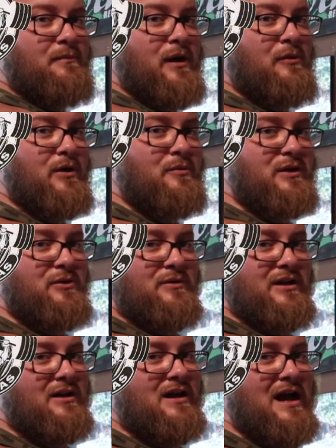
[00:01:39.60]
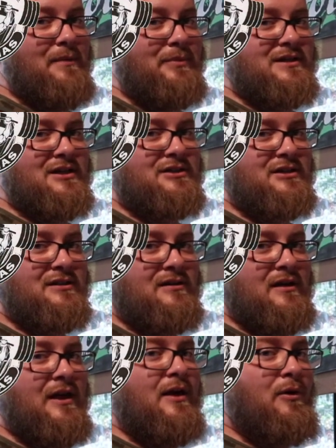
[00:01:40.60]
But what are we doing in a competition?
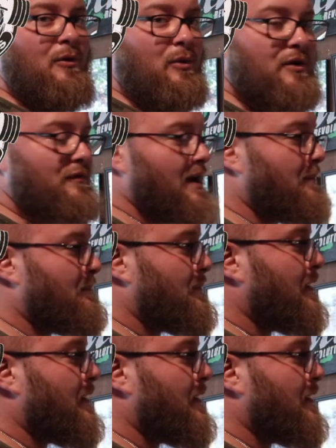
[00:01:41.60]
One rep.